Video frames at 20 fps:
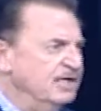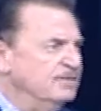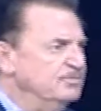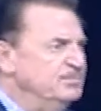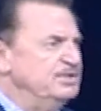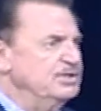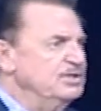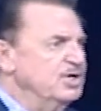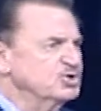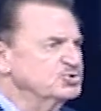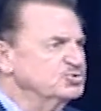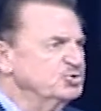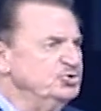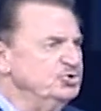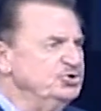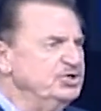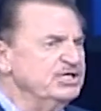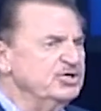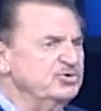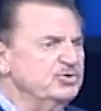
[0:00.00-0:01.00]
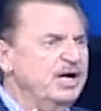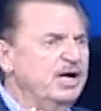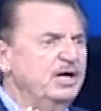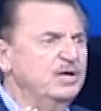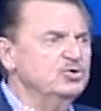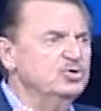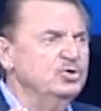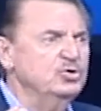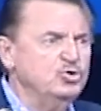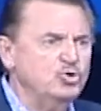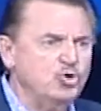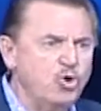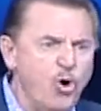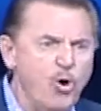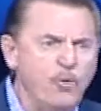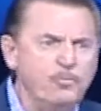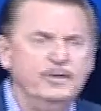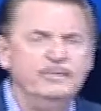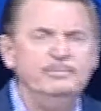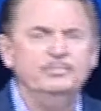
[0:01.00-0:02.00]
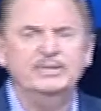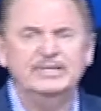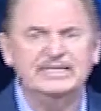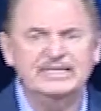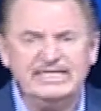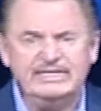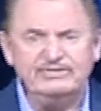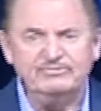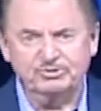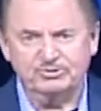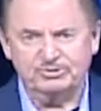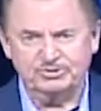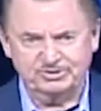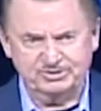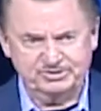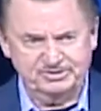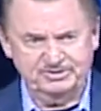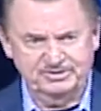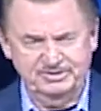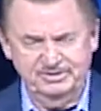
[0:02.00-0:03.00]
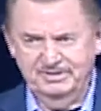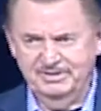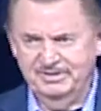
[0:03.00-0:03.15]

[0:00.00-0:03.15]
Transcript: Because when you get around corporate believers,